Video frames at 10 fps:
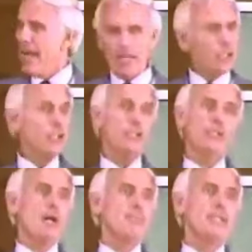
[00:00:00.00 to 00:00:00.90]
Had a good
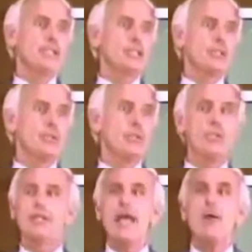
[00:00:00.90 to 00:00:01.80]
job teaching
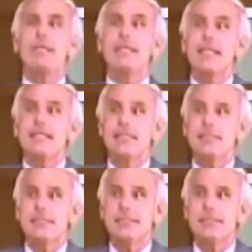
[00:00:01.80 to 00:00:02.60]
school, now he thinks he's a